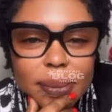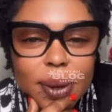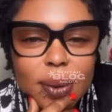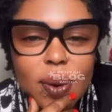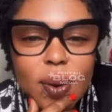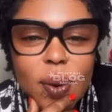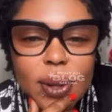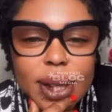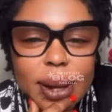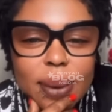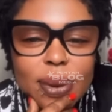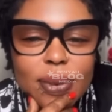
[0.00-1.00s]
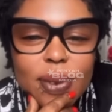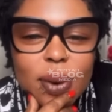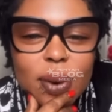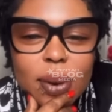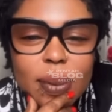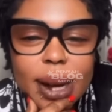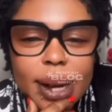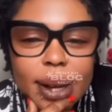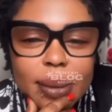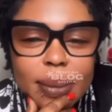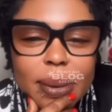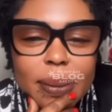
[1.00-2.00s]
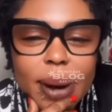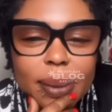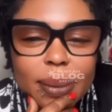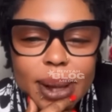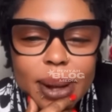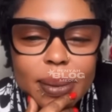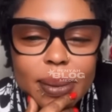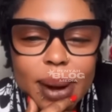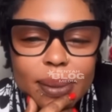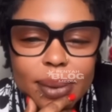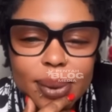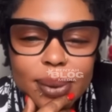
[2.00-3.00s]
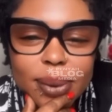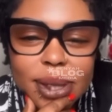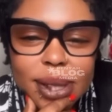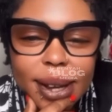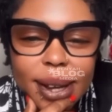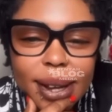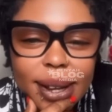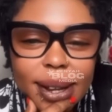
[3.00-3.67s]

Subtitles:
Me recording and me fan coma, me mama who say,